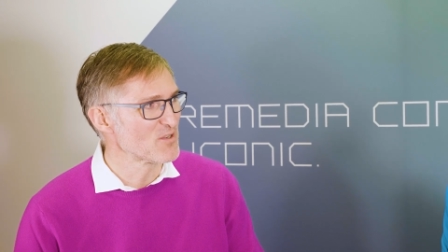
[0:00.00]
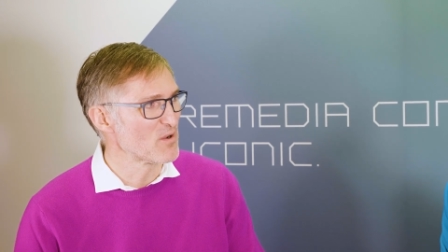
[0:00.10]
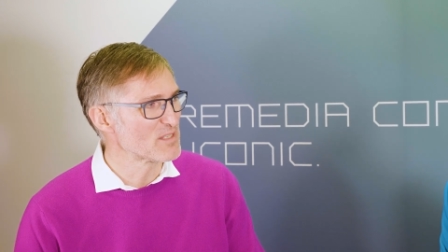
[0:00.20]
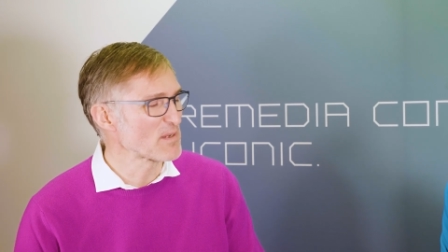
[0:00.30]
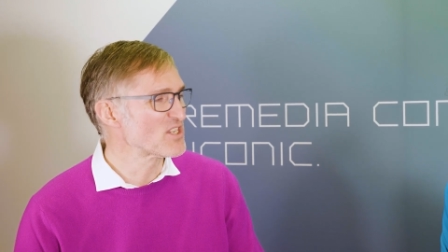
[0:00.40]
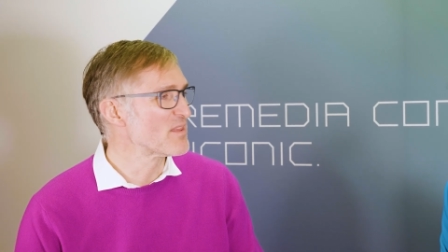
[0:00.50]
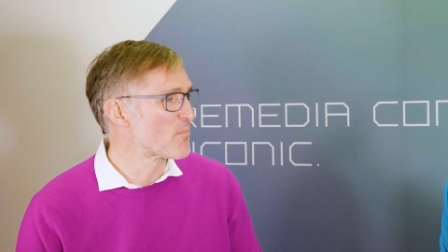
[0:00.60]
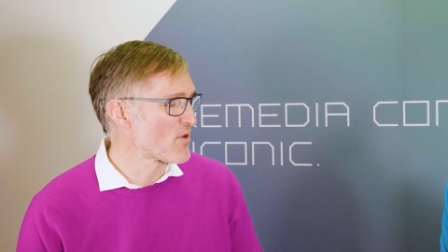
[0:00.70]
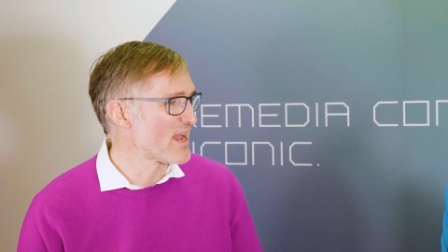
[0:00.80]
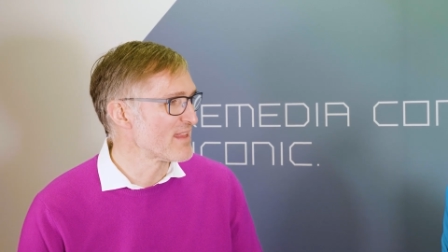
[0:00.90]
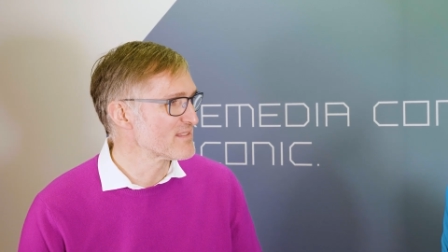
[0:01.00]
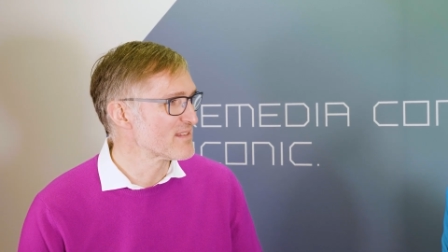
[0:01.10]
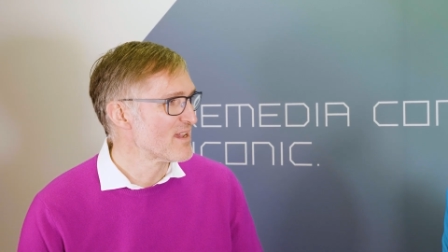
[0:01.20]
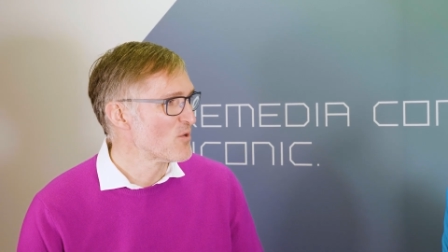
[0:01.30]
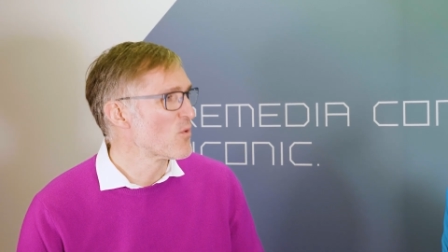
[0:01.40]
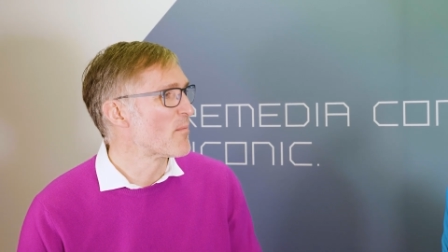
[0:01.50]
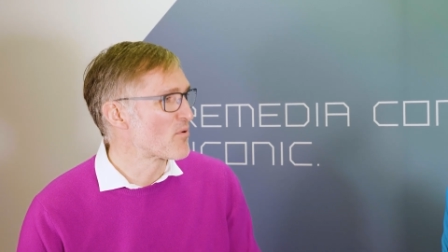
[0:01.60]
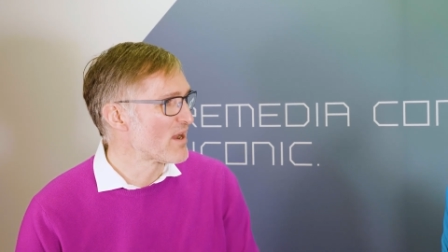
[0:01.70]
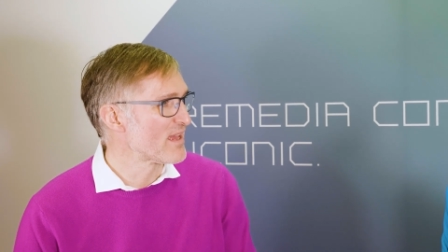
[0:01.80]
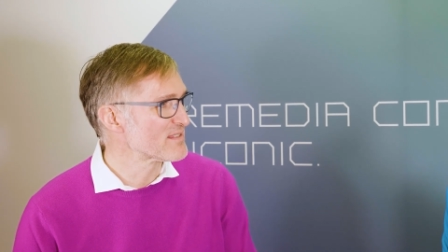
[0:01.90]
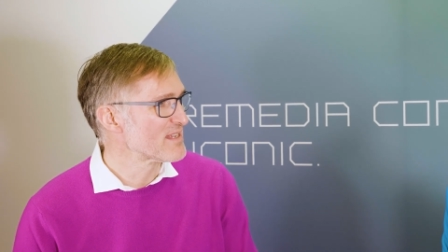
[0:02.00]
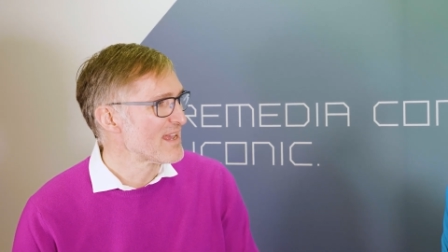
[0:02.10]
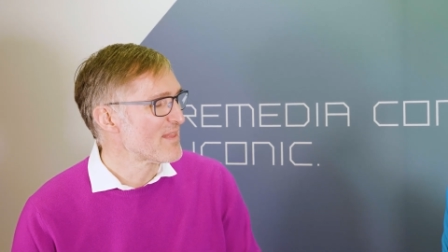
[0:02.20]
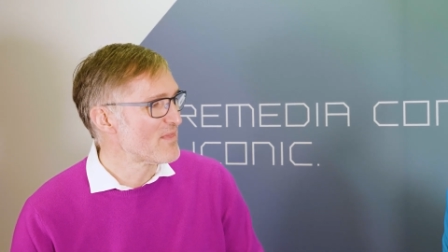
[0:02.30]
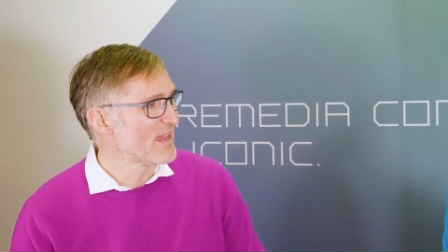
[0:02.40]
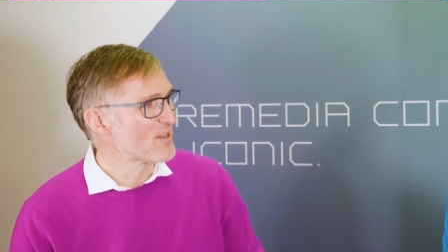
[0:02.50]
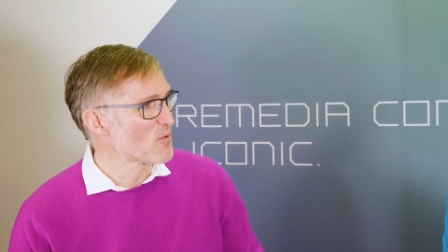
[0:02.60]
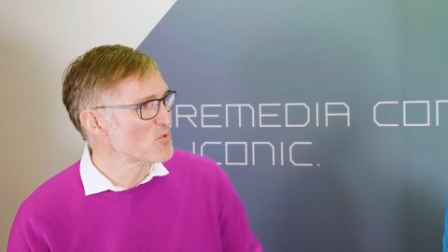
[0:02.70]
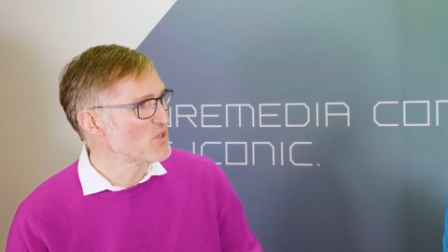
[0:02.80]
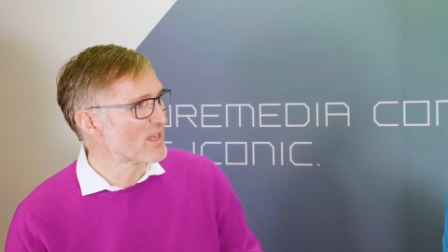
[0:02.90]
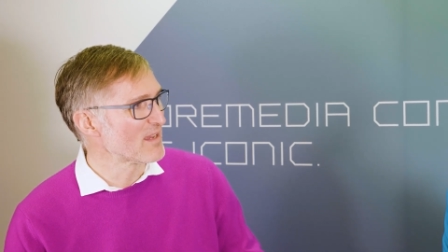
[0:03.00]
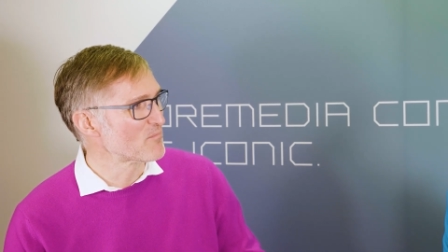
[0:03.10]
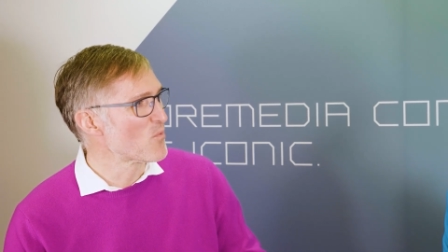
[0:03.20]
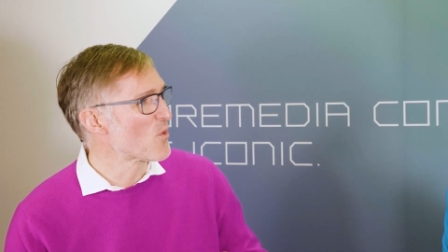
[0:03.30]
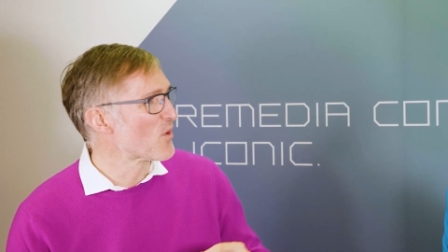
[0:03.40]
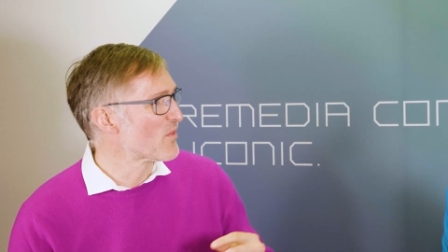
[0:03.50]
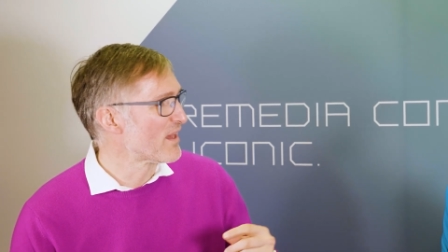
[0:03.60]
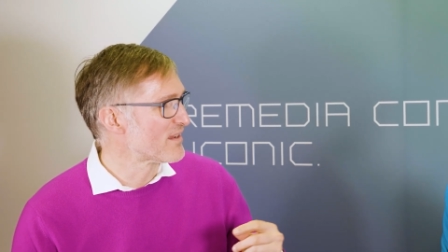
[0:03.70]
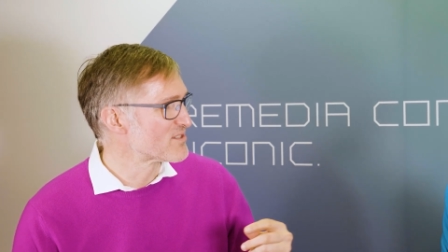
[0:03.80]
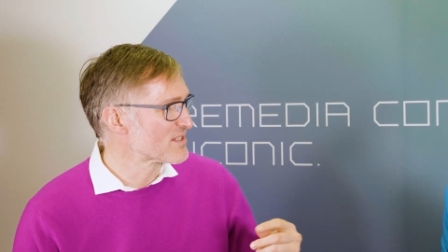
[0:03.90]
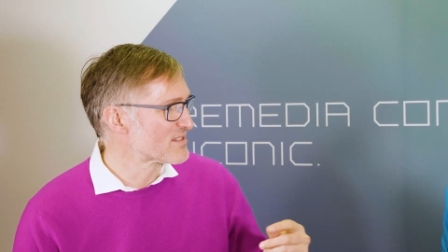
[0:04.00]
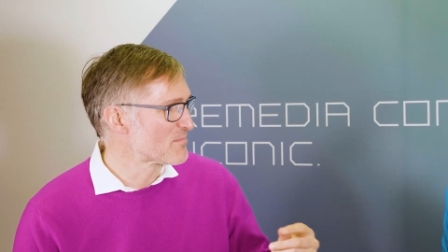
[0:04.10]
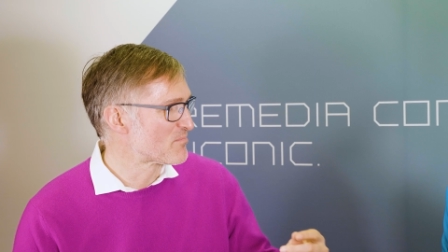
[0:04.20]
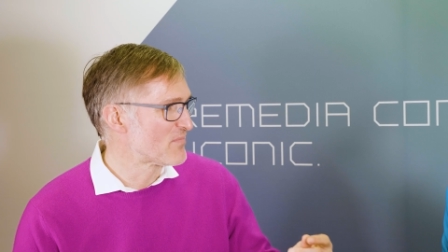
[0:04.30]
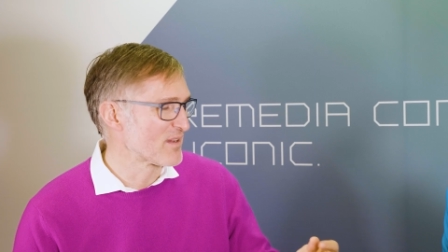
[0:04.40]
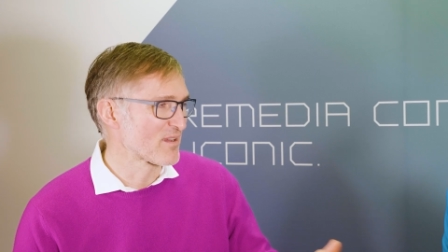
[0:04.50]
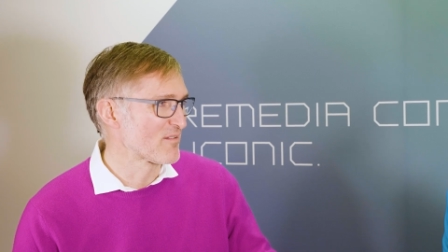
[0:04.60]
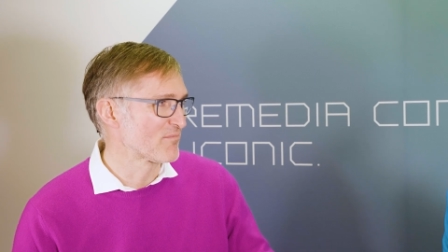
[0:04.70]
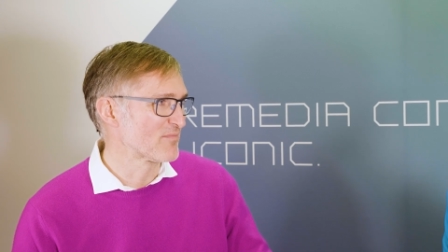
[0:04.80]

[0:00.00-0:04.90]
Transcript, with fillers: So especially the brands, who are brands, they communicate more than just the, the